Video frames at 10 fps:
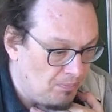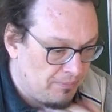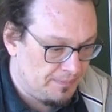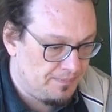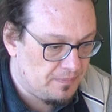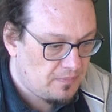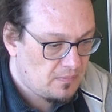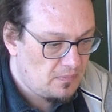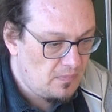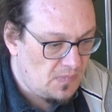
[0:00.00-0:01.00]

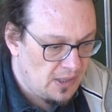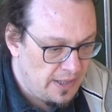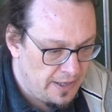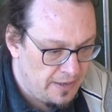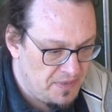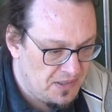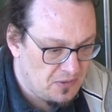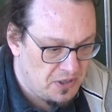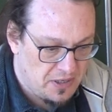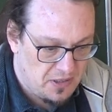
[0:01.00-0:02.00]
um, that's
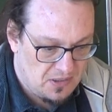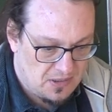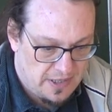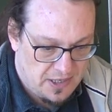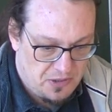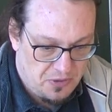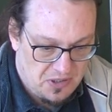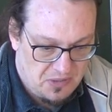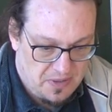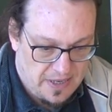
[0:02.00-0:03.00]
going to schedule
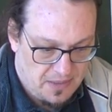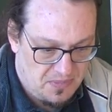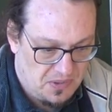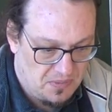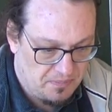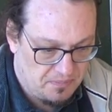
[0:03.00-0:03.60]
these VMs.